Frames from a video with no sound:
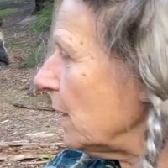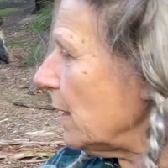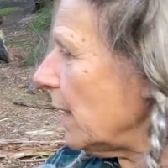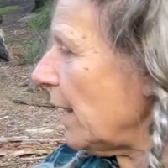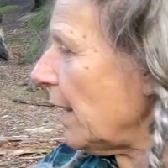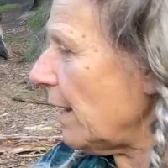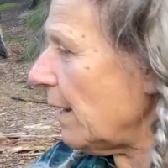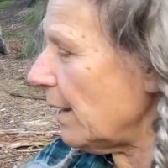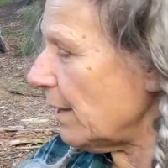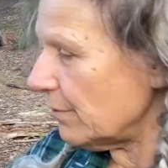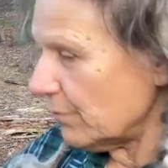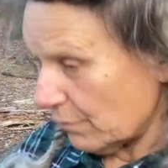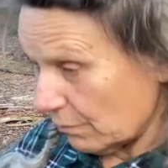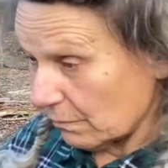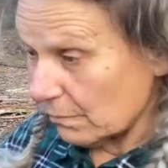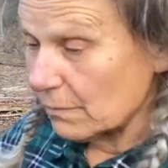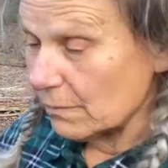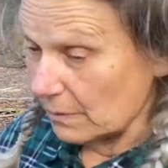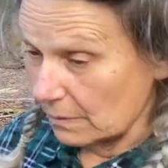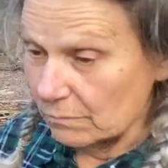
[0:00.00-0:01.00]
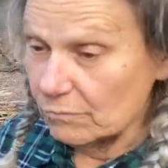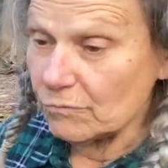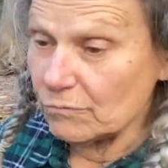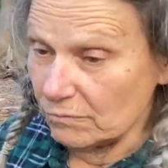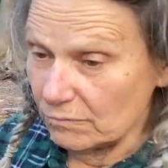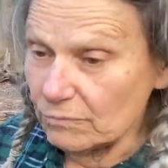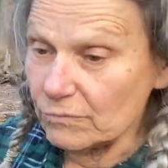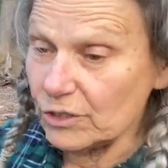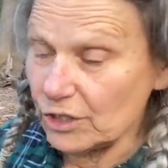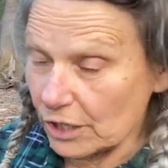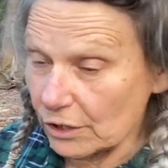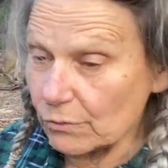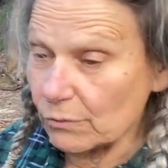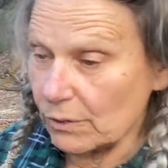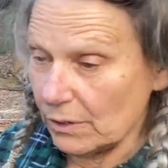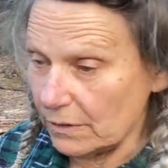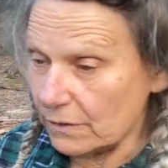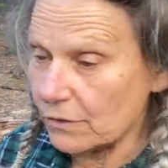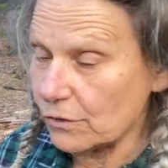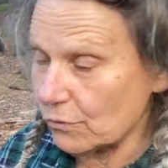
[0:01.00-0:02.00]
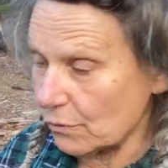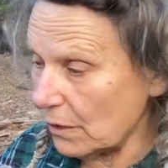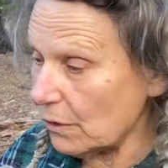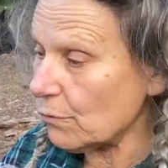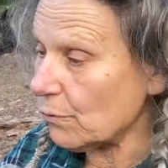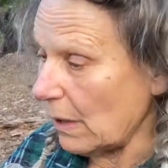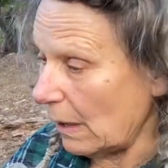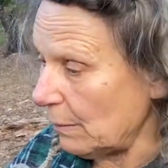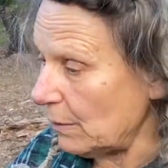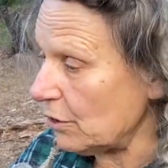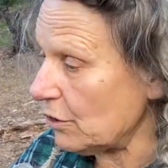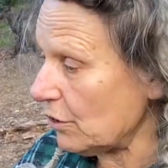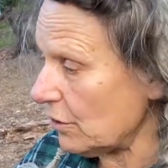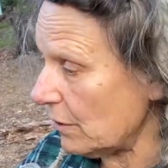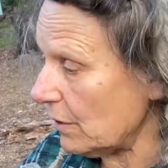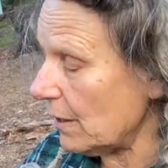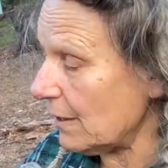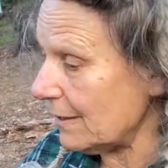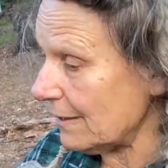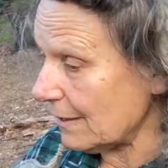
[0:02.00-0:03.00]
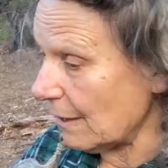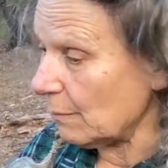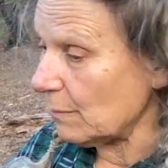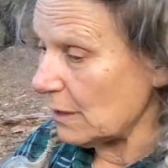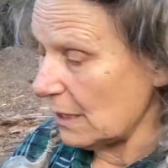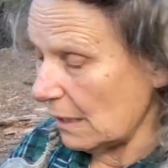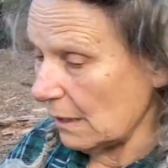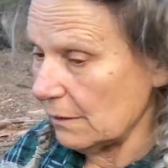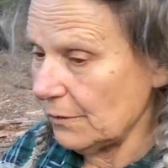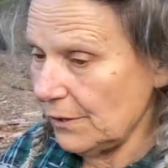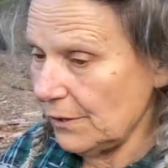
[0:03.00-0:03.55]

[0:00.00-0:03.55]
and generally street rubbish that ends up down